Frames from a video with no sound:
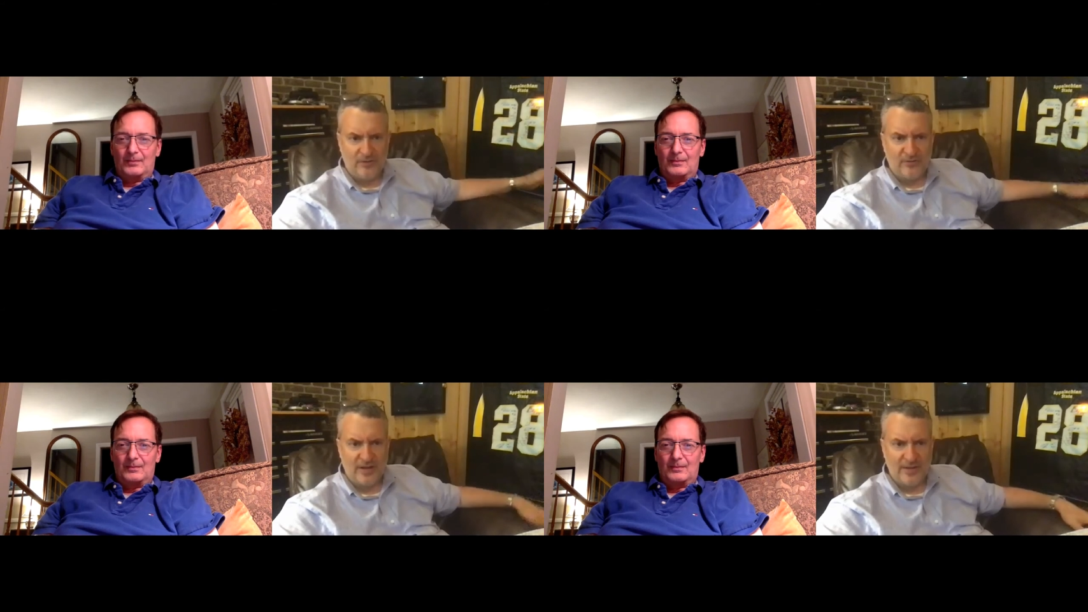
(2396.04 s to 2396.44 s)

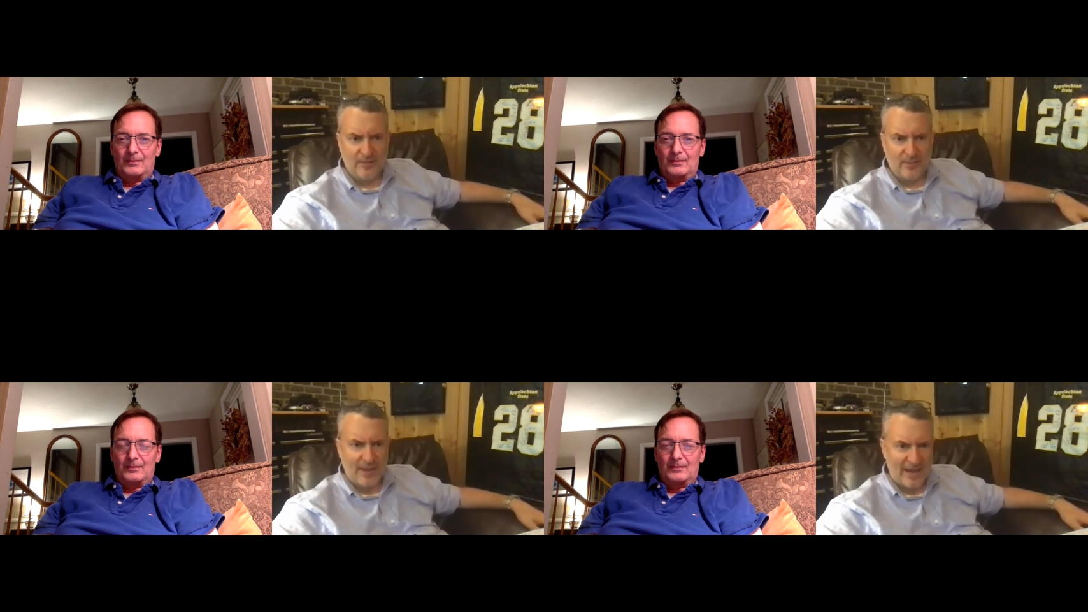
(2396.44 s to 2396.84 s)
Speaker 1: stadium
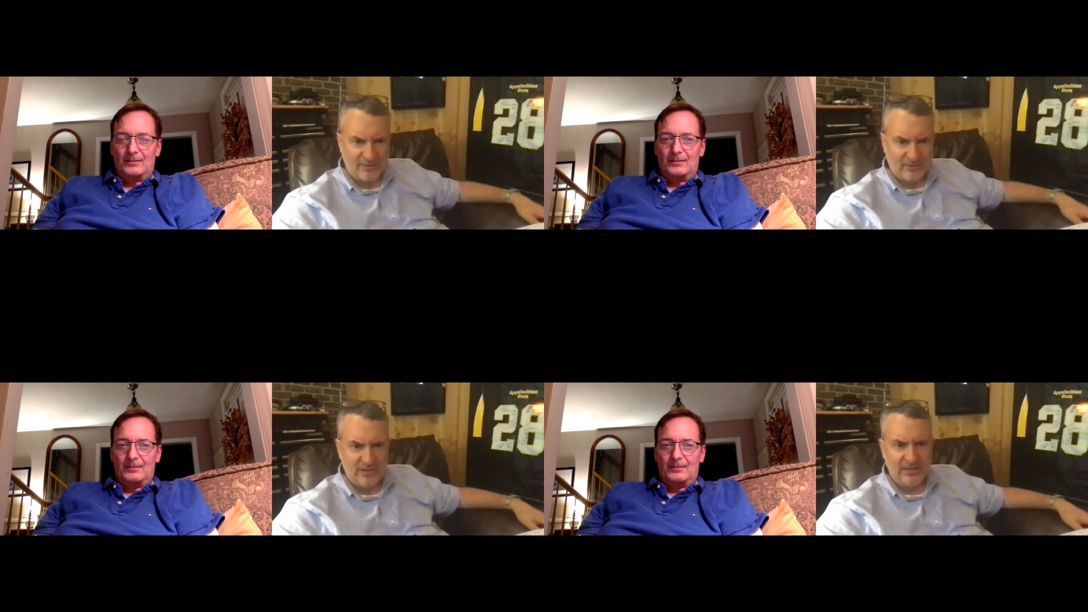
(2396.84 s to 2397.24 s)

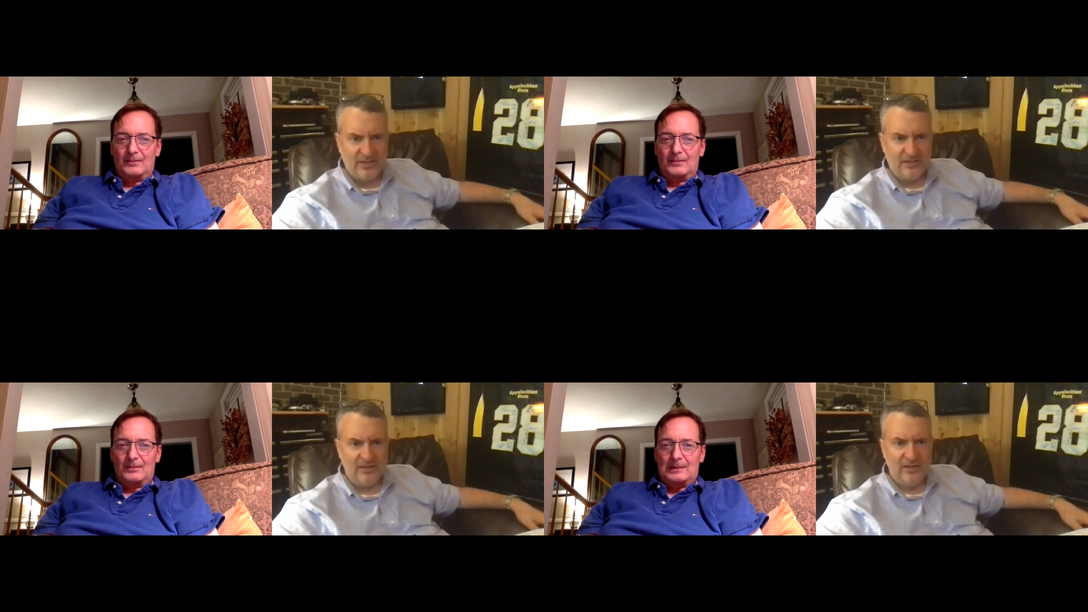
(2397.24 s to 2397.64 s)
capacity
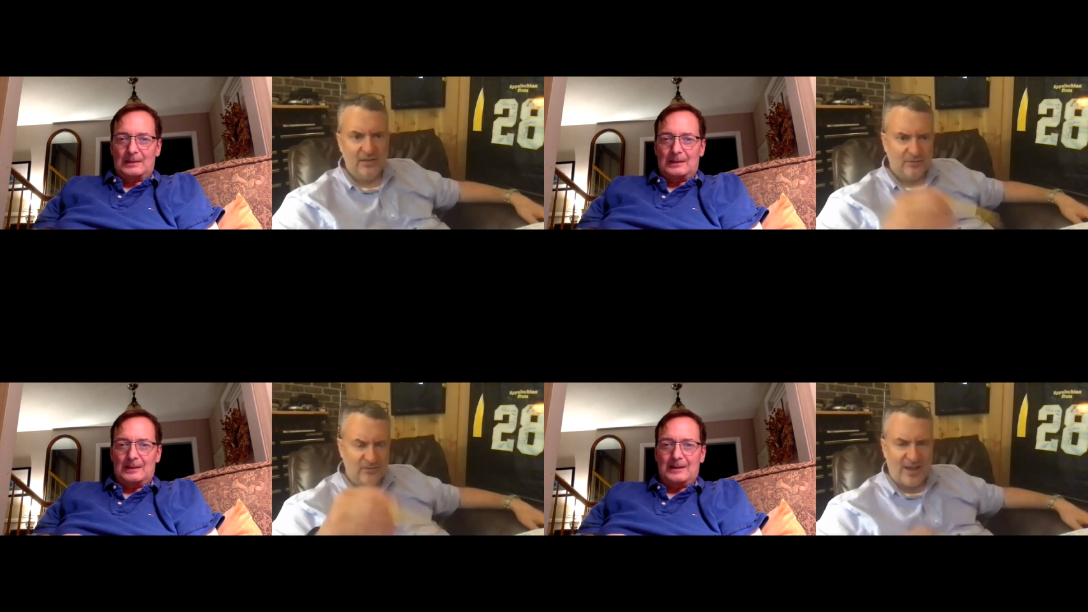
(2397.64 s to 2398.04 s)
and
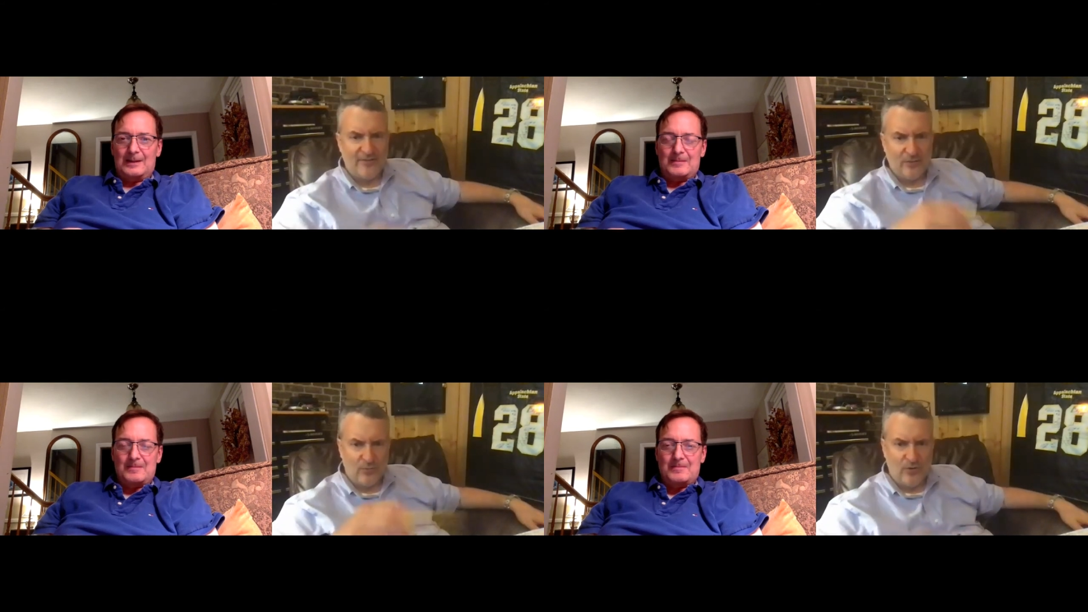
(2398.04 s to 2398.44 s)
just yeah. having it
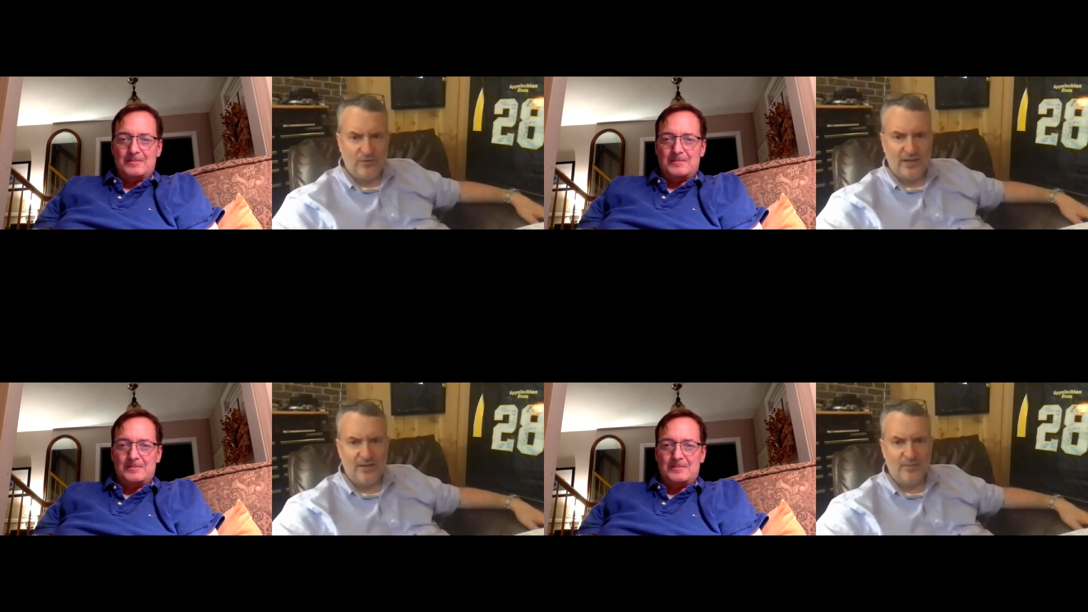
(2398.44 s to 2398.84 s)

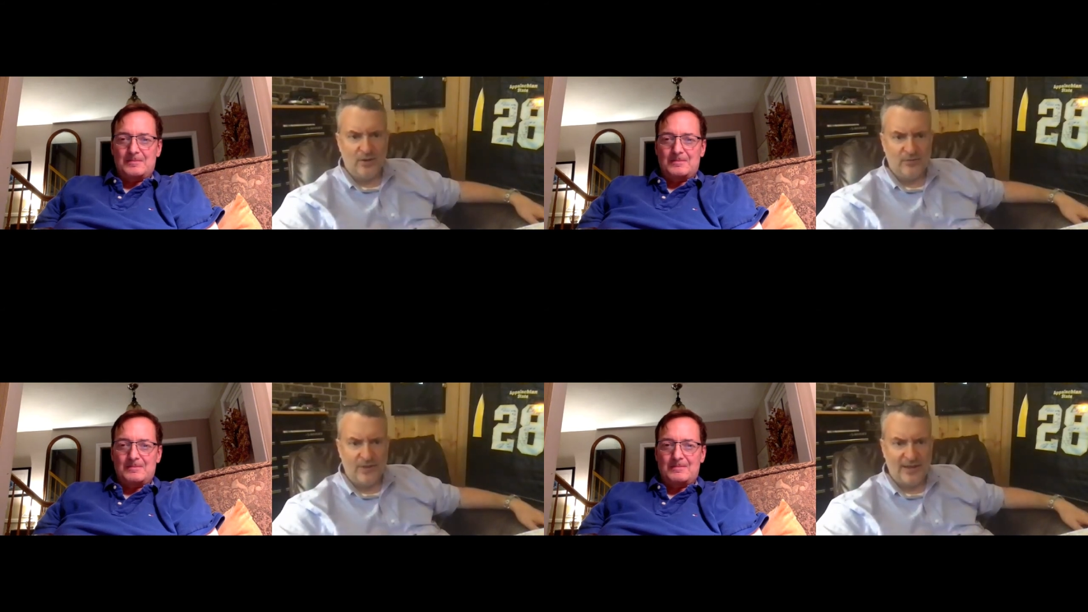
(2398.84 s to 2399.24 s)
rotate among
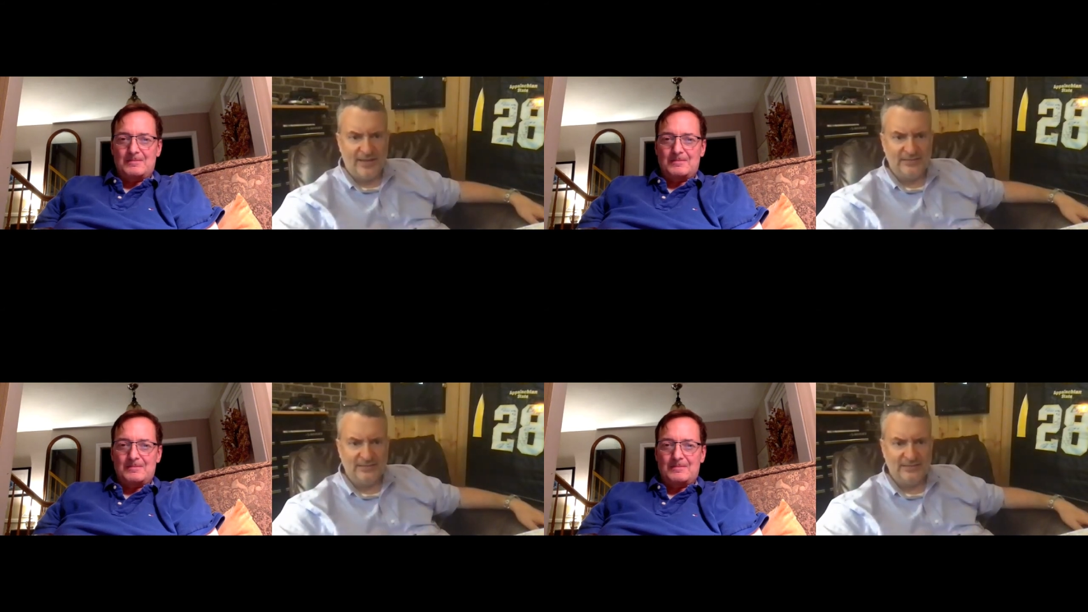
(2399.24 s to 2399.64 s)

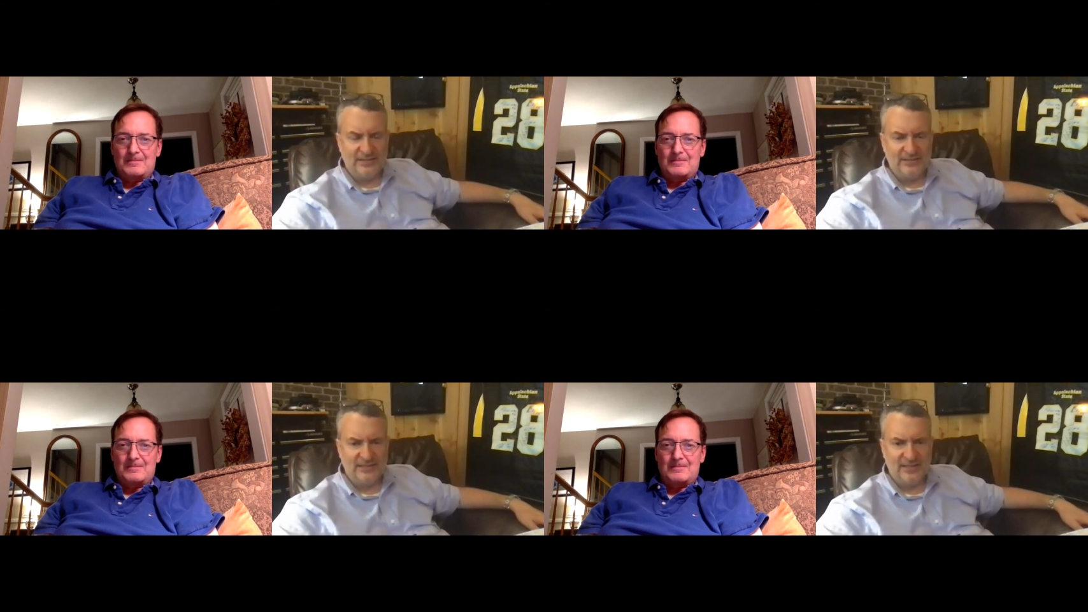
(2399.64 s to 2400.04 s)
fans and
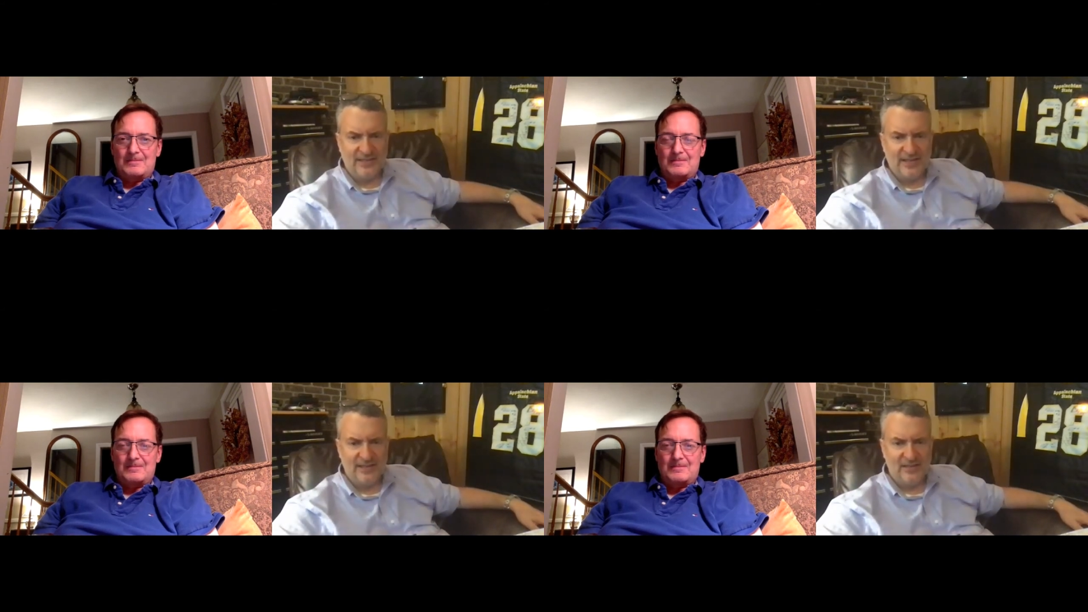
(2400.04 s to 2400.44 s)
things like
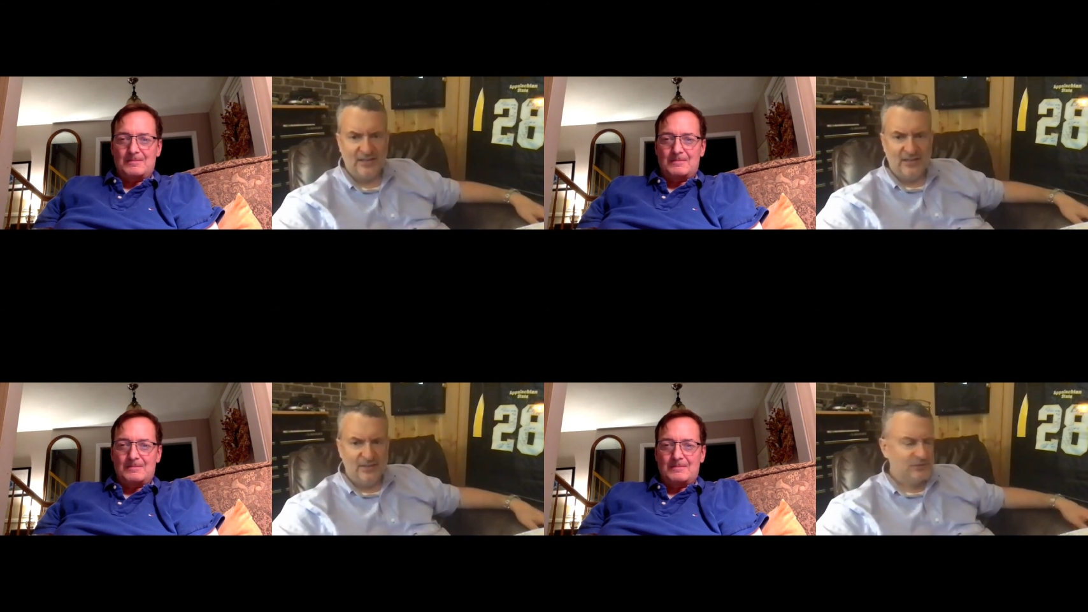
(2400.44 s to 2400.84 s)
that.
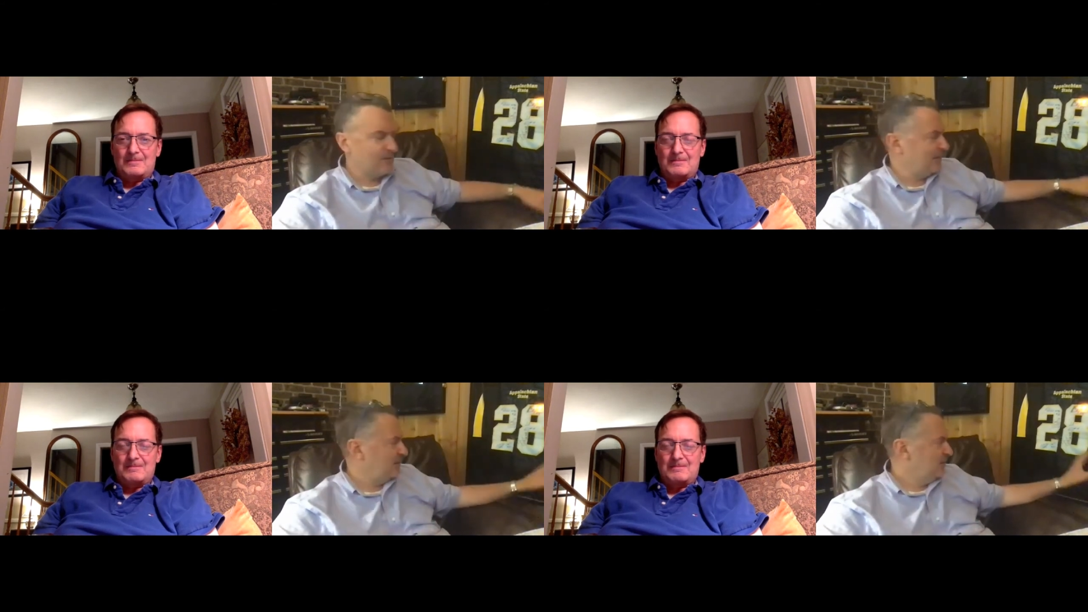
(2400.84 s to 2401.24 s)
So, I mean,